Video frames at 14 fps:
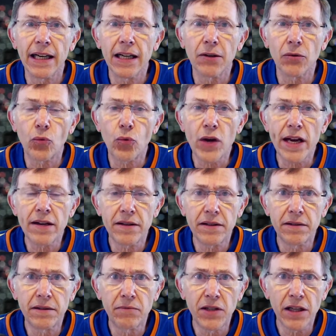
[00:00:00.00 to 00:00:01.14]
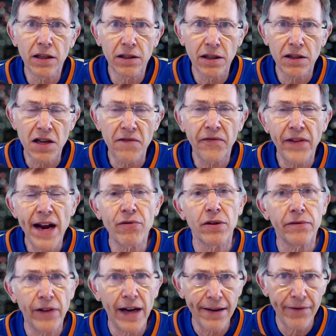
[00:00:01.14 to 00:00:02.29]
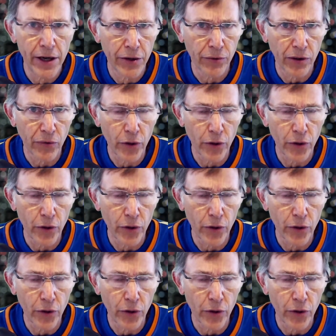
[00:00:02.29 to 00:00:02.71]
we did the favorite 500,